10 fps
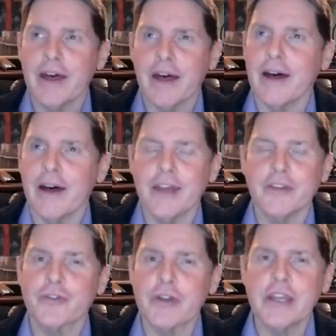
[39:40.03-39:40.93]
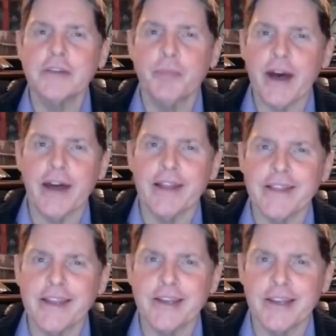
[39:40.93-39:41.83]
uh, intrigued by
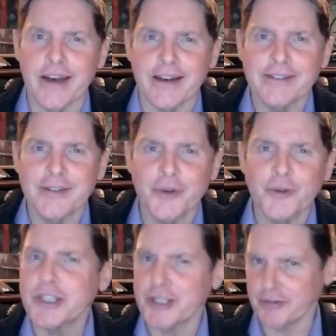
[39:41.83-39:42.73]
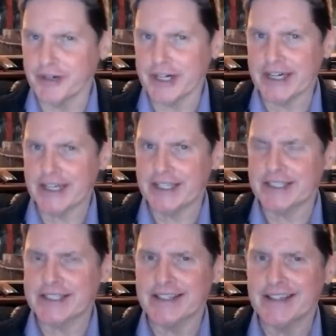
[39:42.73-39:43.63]
Linda, who she
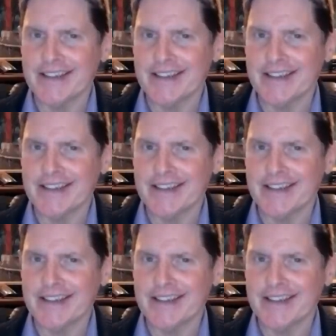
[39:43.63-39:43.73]
was.